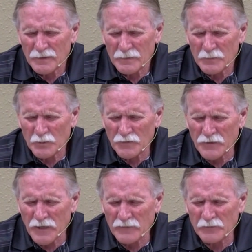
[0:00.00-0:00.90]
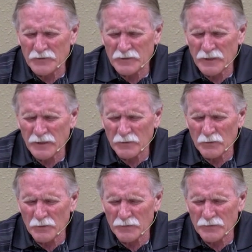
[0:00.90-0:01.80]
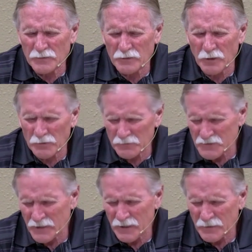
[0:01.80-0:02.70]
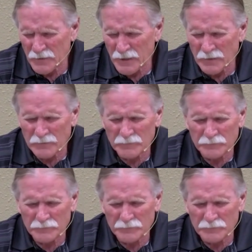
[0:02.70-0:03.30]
But we're thankful tonight, Lord, that you called us out of that.